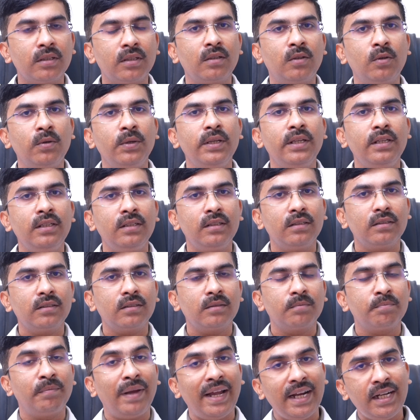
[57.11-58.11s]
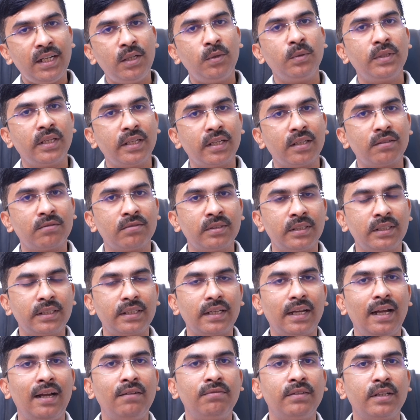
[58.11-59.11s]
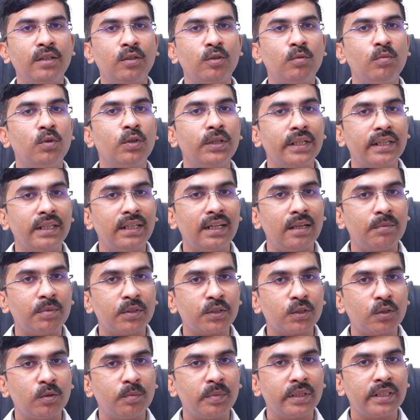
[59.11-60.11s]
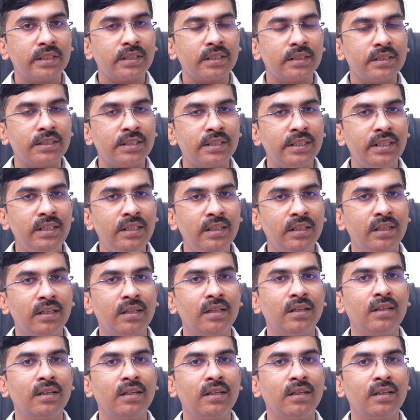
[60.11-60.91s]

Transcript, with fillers: going back to their work after robotic and laparoscopic surgery,